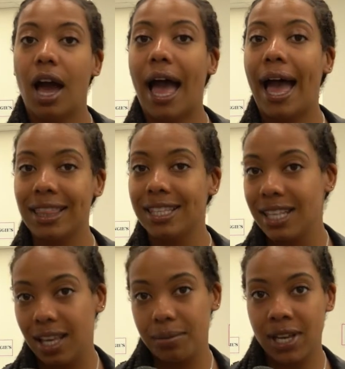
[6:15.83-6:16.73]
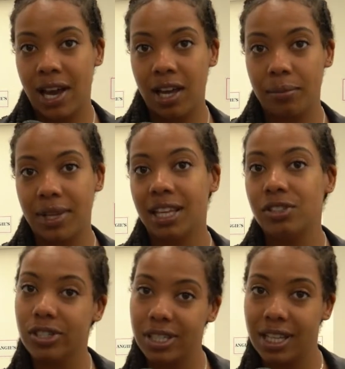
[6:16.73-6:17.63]
at the same time that
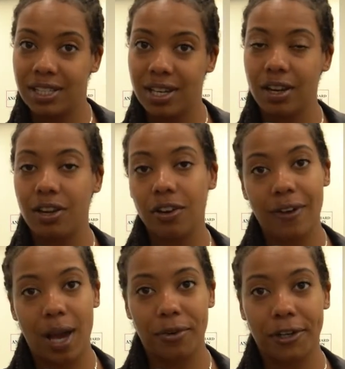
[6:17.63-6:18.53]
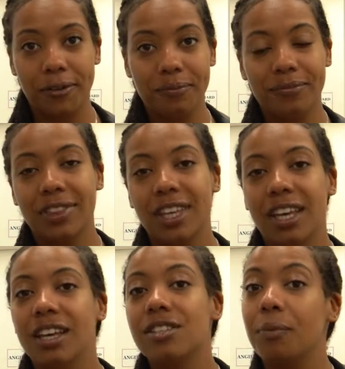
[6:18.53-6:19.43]
you're selecting your fabric.
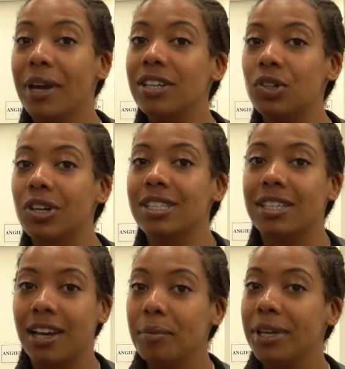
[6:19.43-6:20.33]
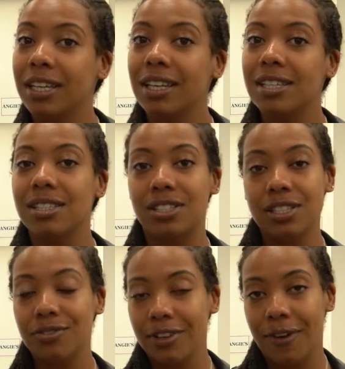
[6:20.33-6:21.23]
So make sure to come in to G
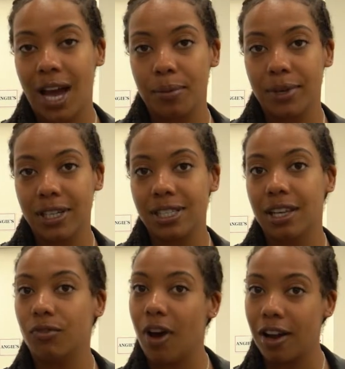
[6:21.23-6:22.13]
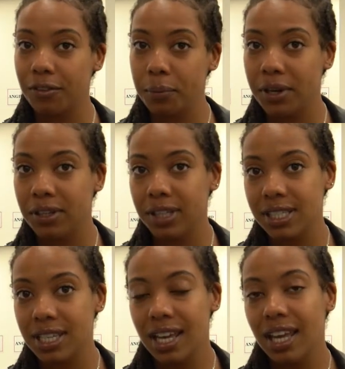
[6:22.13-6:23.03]
Street Fabrics in Rockville,
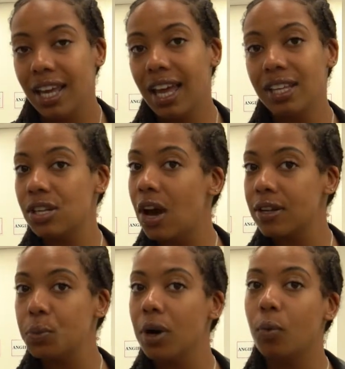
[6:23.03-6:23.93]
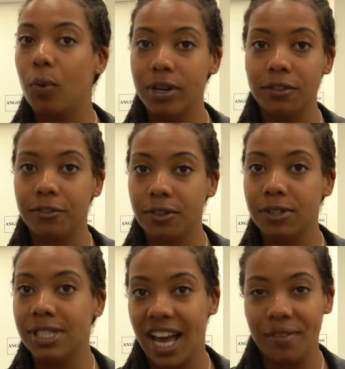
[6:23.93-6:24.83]
Maryland, and talk to our wonderful
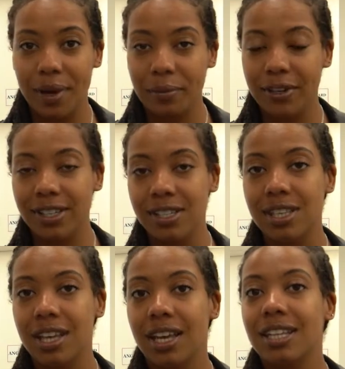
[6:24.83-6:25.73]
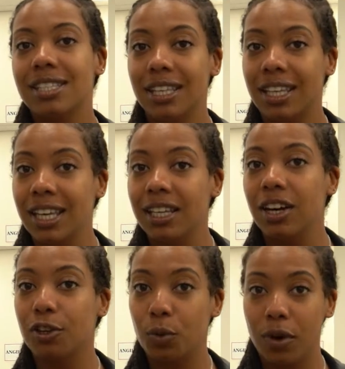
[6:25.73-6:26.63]
staff members to get a
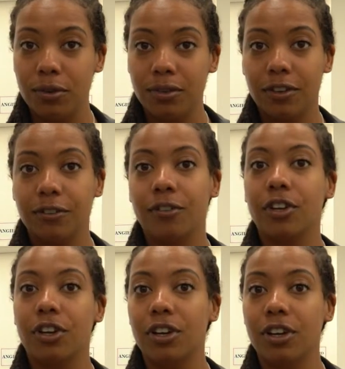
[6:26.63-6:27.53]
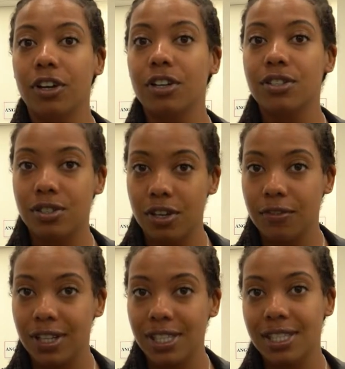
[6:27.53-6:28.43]
quote for your
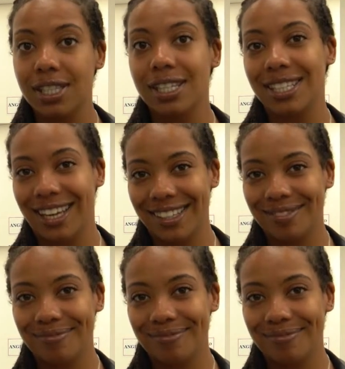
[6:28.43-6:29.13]
service today.